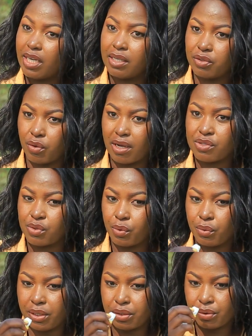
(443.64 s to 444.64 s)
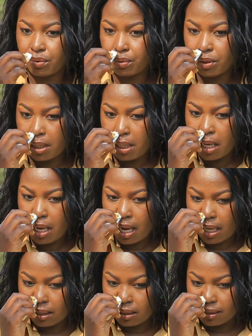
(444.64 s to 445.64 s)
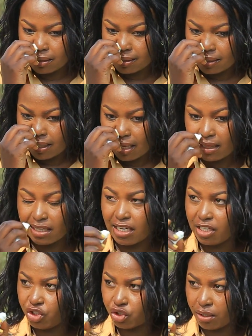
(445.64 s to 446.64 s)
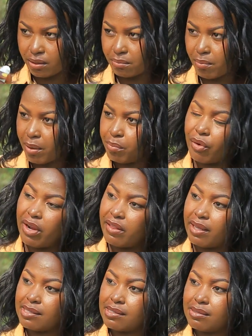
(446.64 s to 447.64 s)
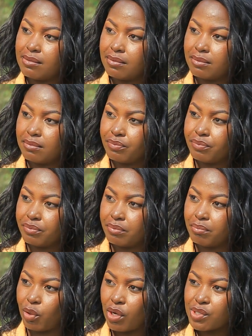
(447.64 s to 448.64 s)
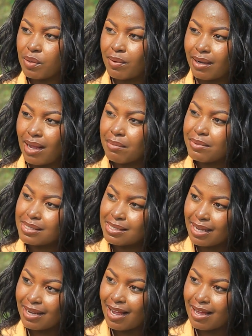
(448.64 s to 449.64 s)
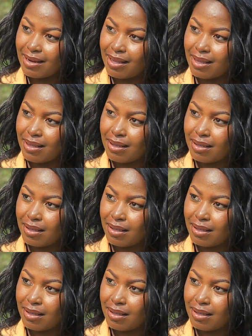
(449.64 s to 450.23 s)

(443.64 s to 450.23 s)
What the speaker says: Yeah, it was a week. And it's there that I joined my brothers. Because wabakabizire kare